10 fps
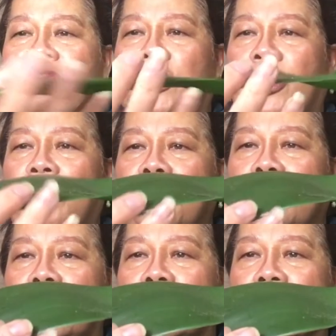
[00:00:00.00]
firm.
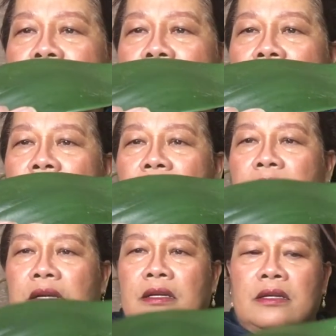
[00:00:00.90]
Look at that.
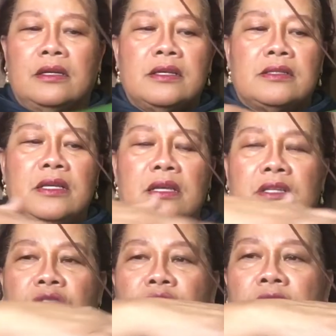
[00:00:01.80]
See,
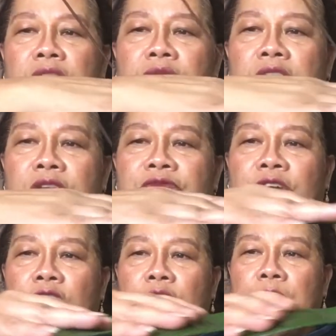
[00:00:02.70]
it's really, really
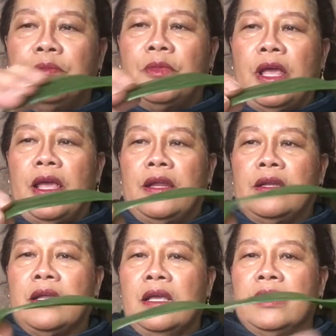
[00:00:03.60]
firm,
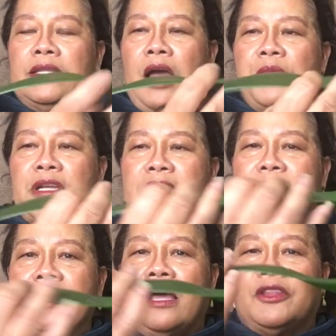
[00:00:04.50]
and that means
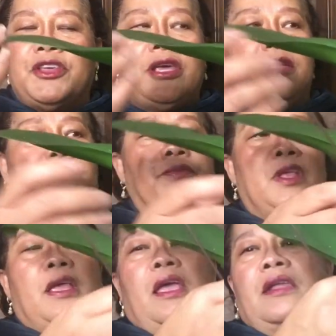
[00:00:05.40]
it's healthy.
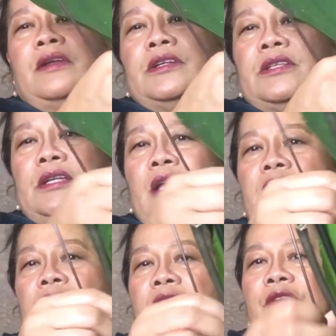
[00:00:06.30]
And here's
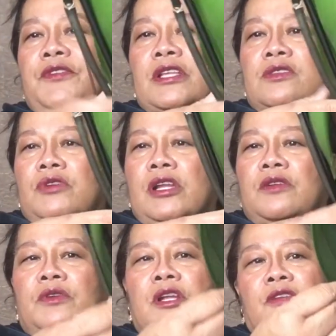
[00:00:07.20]
another leaf that's really,
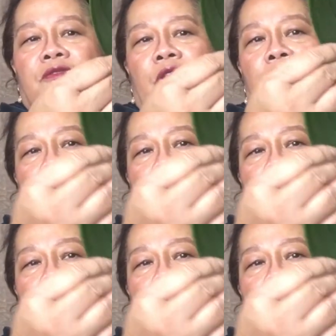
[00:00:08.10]
really firm